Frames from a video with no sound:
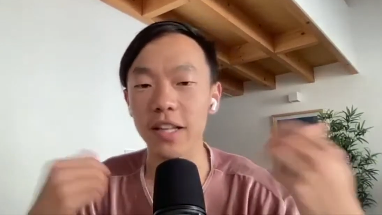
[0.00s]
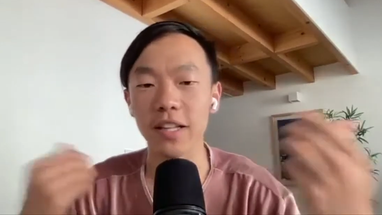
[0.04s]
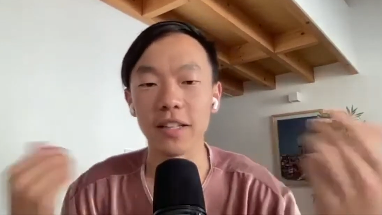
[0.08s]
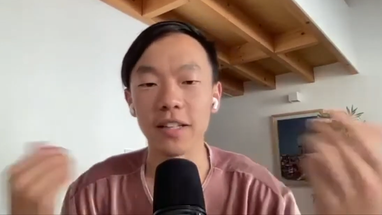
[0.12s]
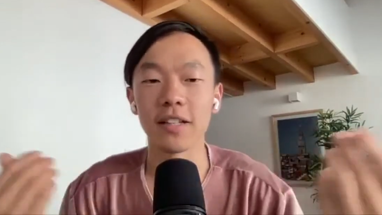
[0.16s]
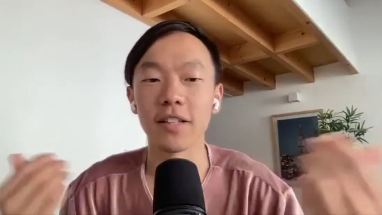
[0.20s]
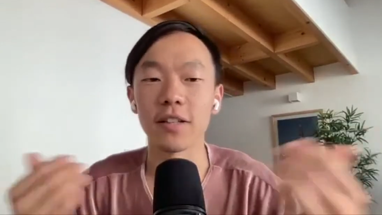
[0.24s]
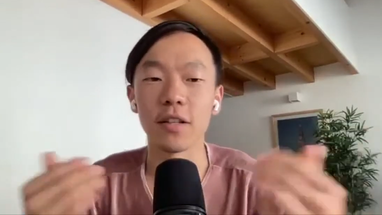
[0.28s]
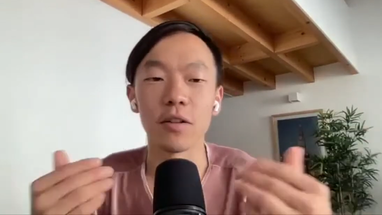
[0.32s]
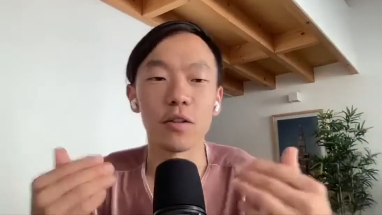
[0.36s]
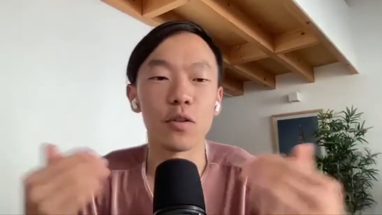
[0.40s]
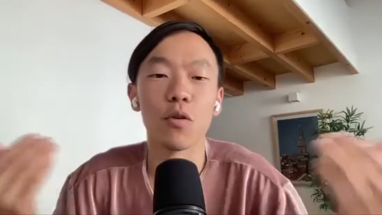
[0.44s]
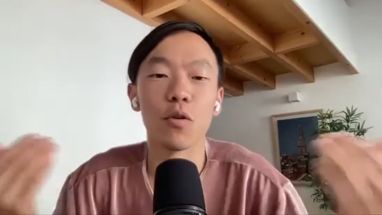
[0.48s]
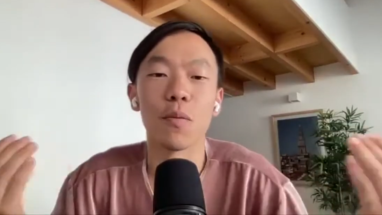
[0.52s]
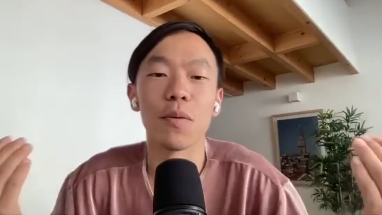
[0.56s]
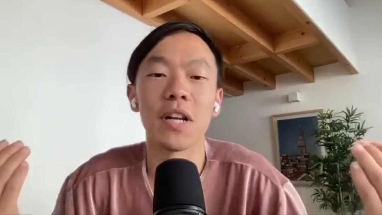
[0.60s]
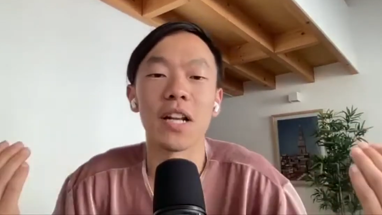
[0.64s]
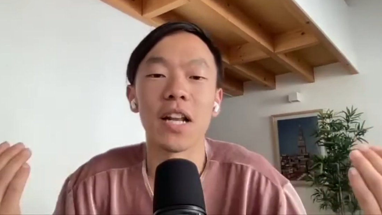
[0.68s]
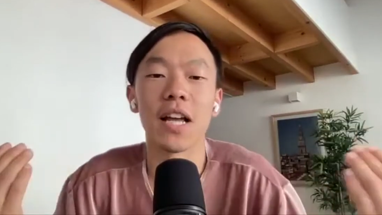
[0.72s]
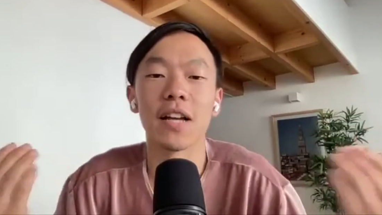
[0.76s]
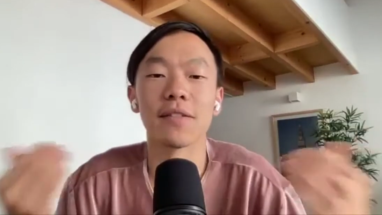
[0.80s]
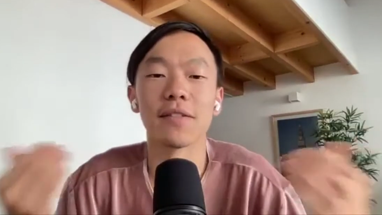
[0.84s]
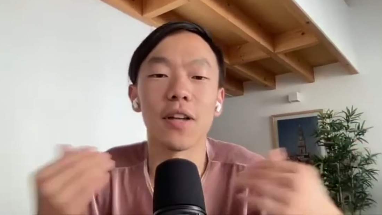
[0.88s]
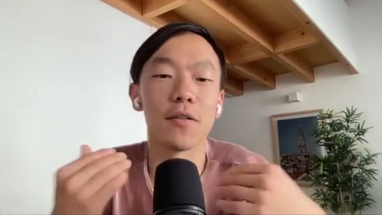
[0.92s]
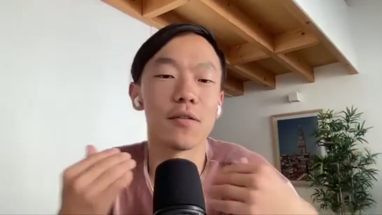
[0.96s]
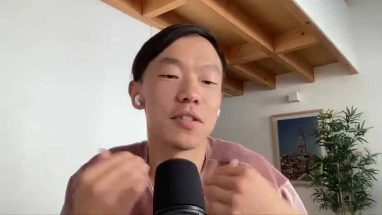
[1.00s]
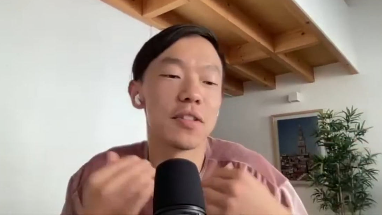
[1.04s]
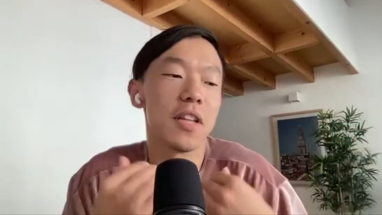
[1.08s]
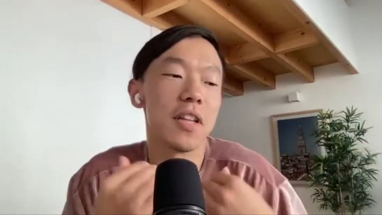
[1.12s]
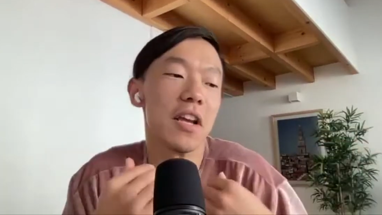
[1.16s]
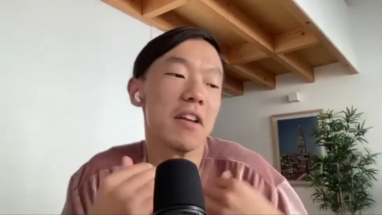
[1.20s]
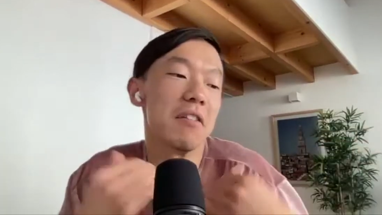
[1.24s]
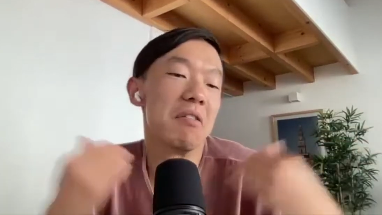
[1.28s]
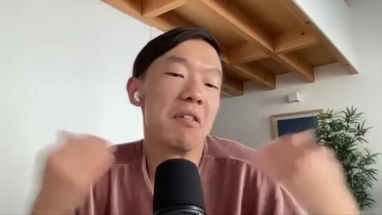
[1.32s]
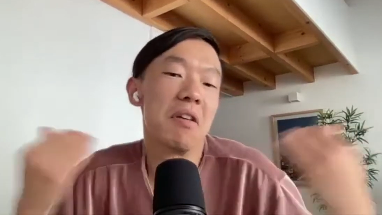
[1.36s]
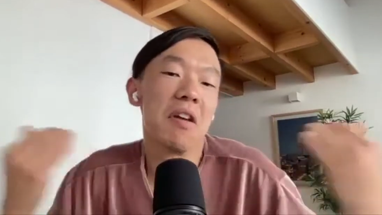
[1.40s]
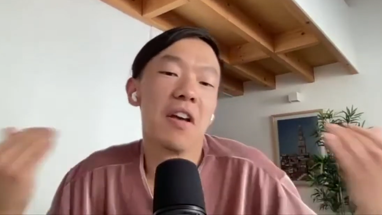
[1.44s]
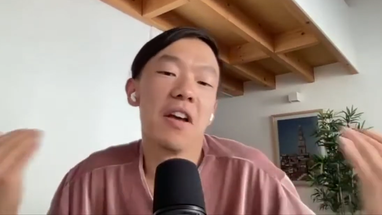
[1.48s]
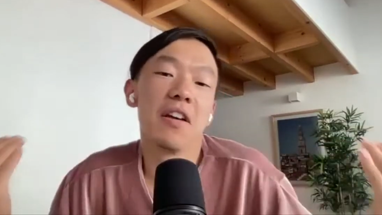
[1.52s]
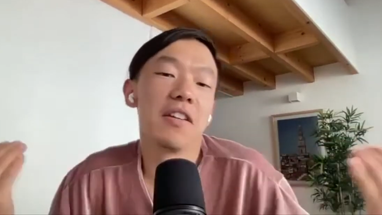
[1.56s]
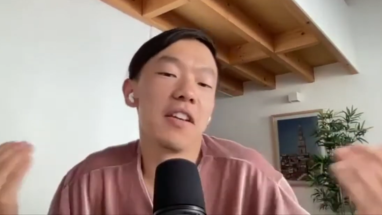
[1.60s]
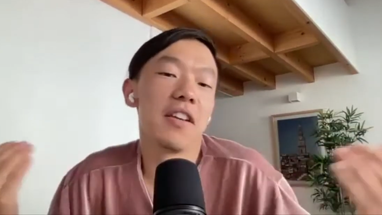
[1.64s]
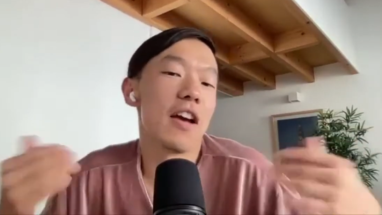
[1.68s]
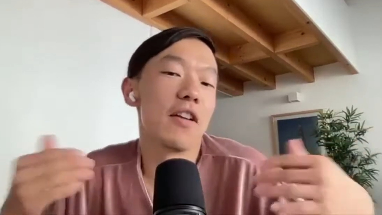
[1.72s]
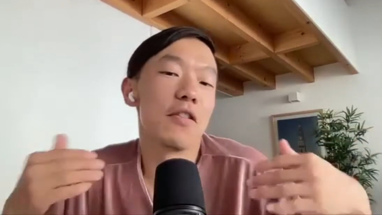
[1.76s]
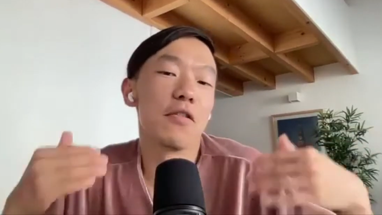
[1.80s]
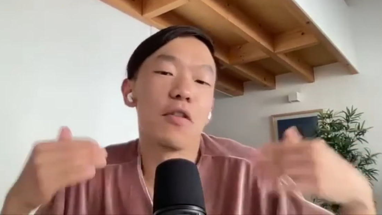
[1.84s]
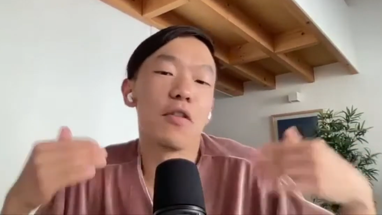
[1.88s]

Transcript: Like the European lifestyle is just like, we